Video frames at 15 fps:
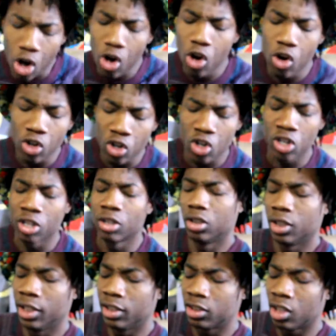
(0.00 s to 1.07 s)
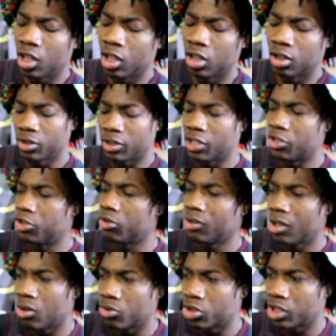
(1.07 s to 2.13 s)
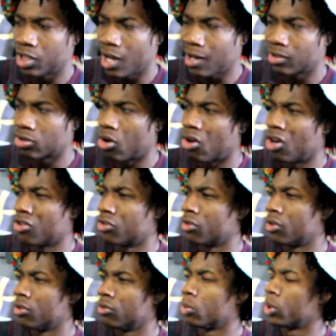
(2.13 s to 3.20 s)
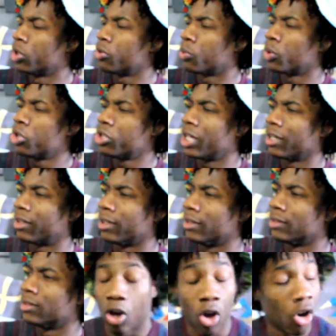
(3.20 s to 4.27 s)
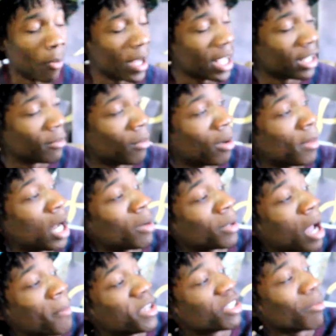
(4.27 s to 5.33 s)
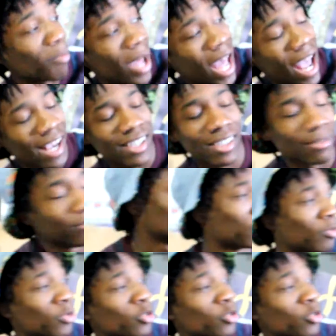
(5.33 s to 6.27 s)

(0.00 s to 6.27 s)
Oh, hold on. These Yu-Gi-Oh! GX cards though. Where'd you get these? Oh man, my mom got me some packs. Some